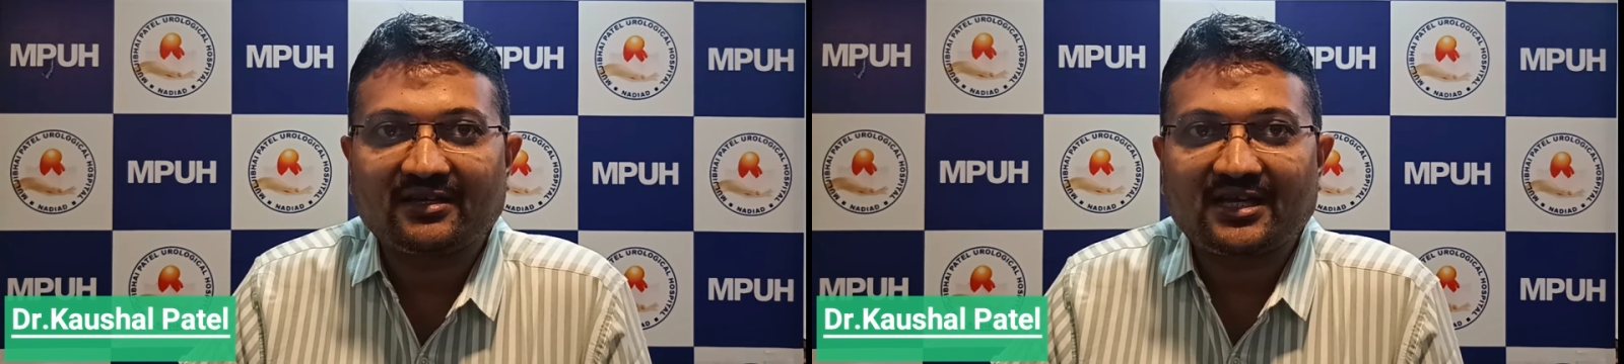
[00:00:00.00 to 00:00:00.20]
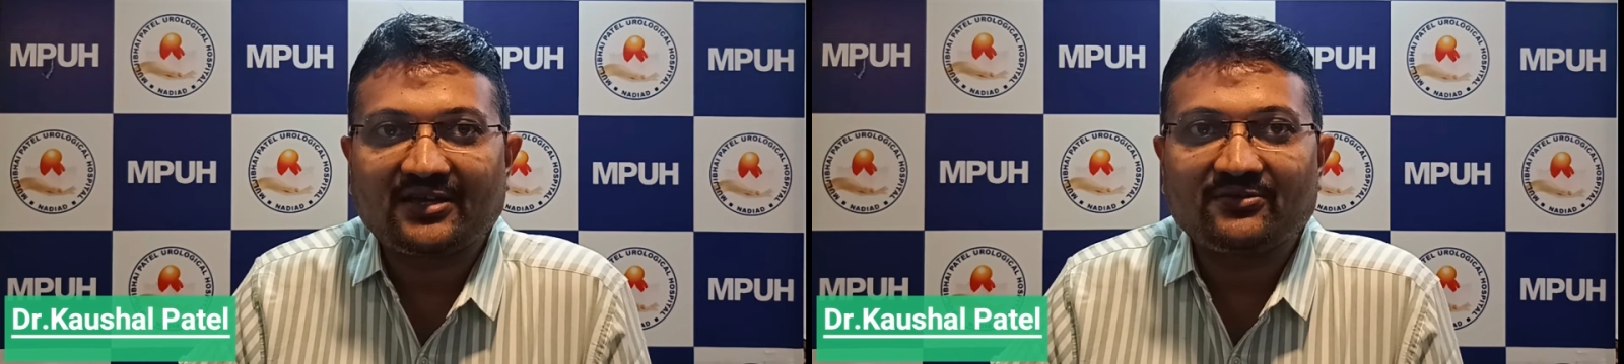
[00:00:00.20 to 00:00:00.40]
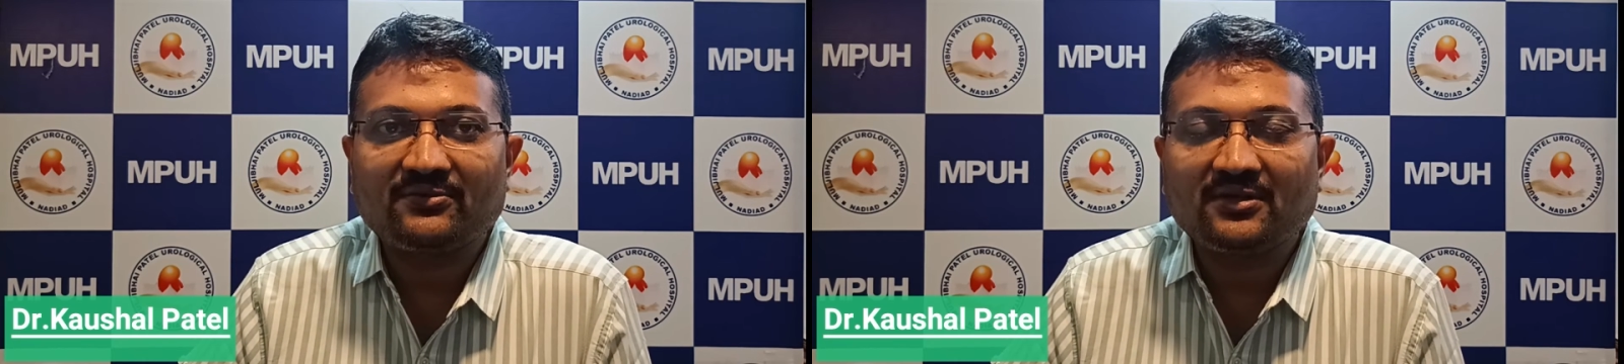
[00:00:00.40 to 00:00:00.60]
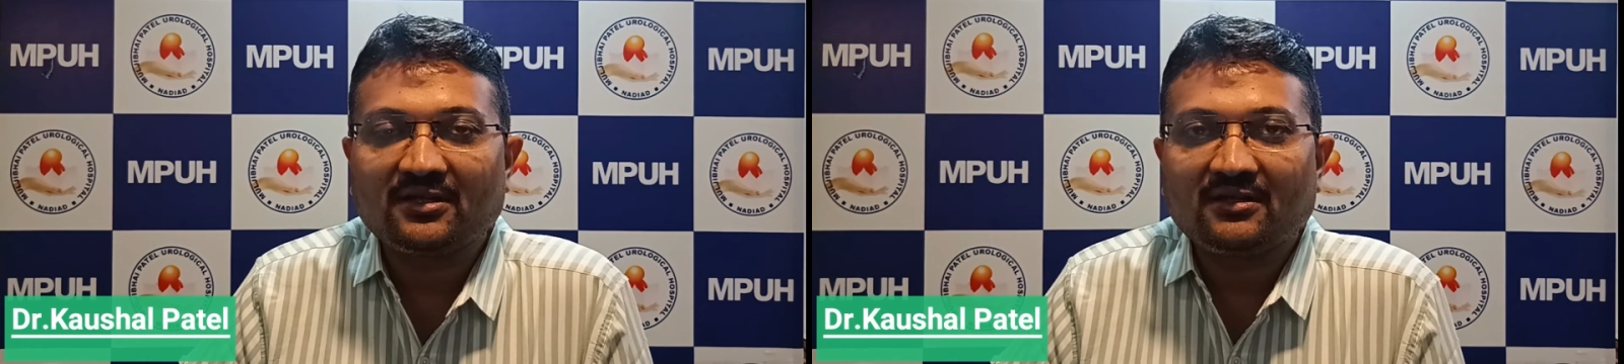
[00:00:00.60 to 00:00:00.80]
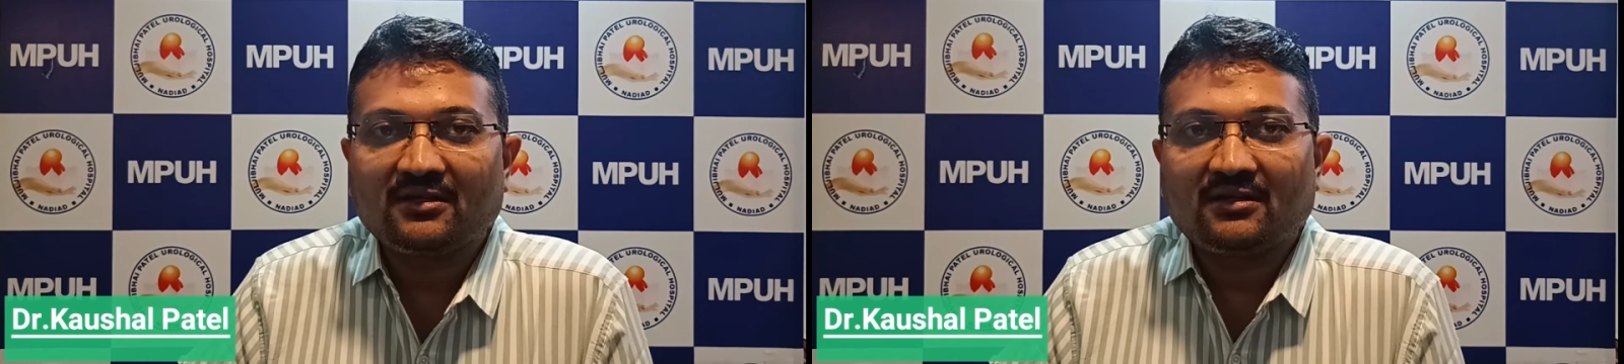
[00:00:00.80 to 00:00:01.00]

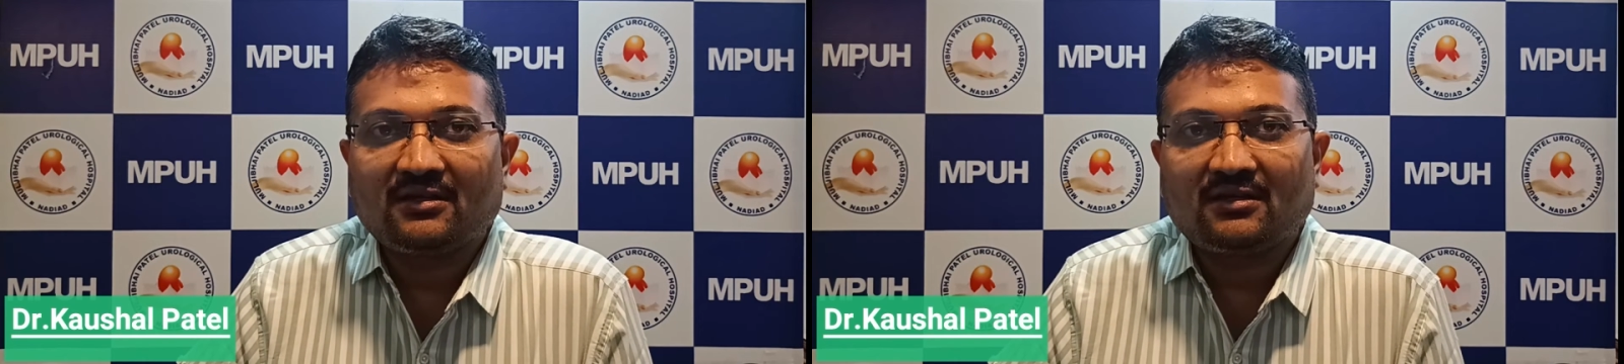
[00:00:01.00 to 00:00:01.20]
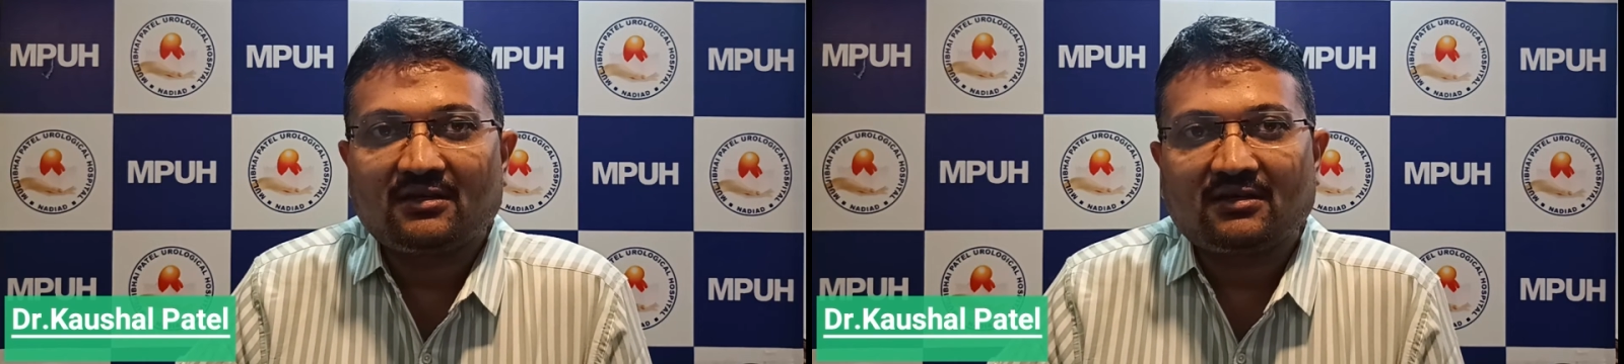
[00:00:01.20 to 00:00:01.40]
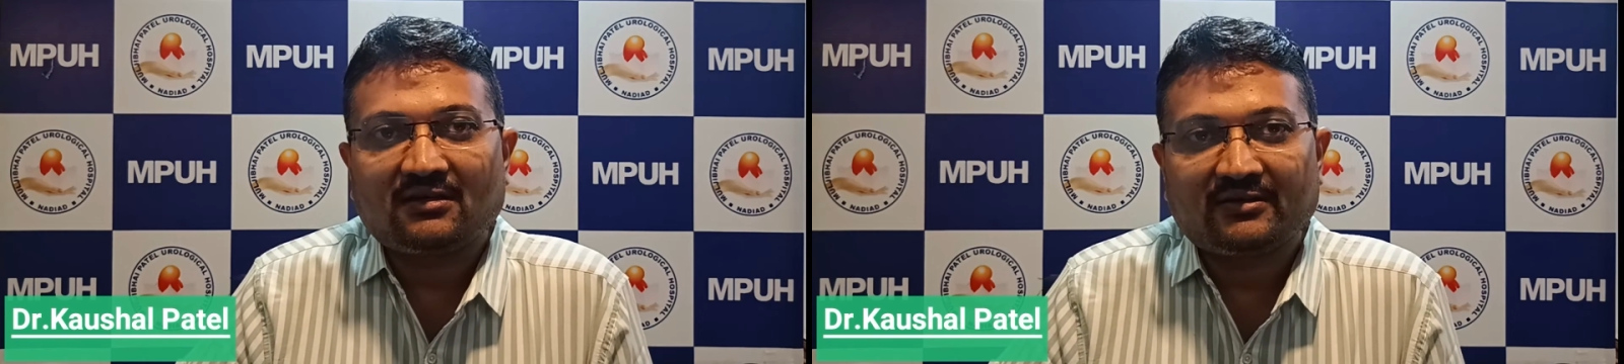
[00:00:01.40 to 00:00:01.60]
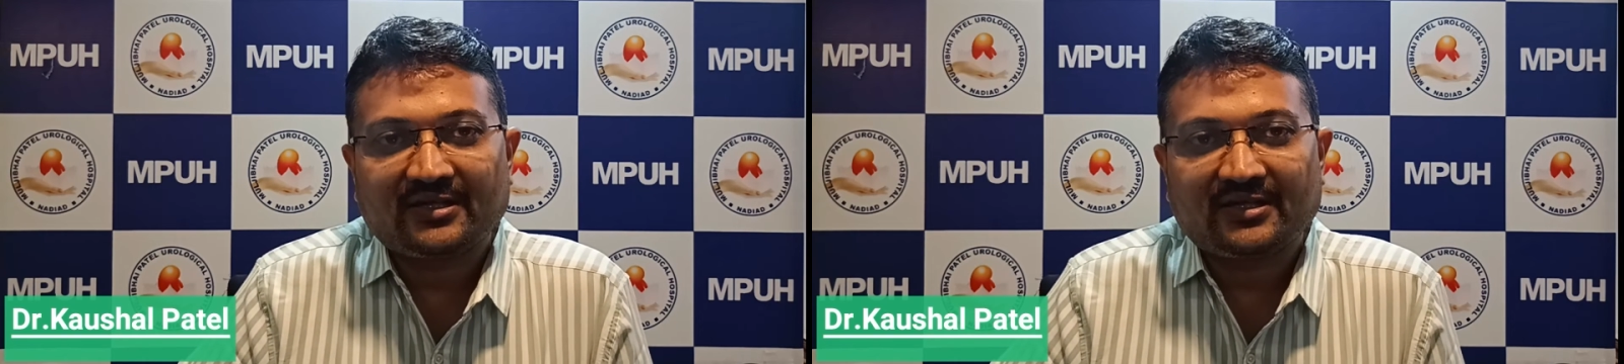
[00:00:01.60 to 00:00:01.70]
live